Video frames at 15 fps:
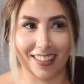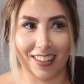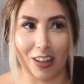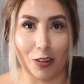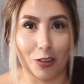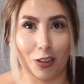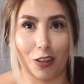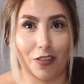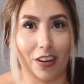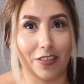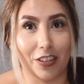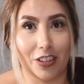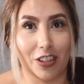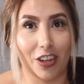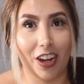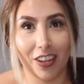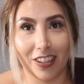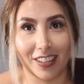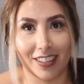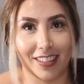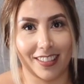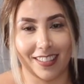lose your
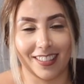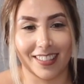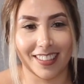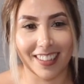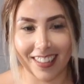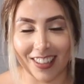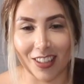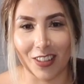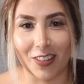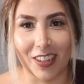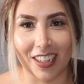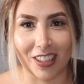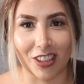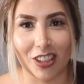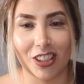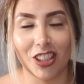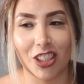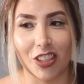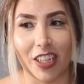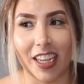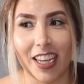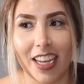$500 and you don't get your
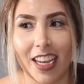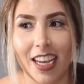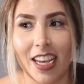surgery.